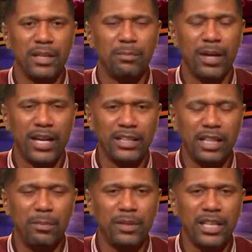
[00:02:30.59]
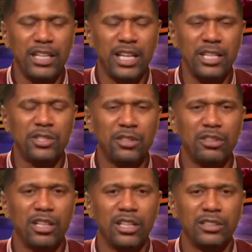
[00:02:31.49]
banged up, and injured
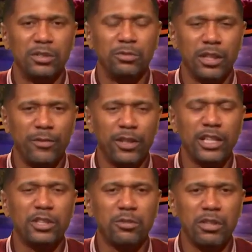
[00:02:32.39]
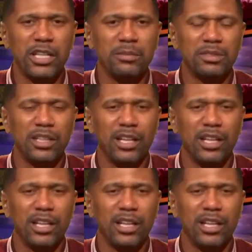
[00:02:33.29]
to different extremes.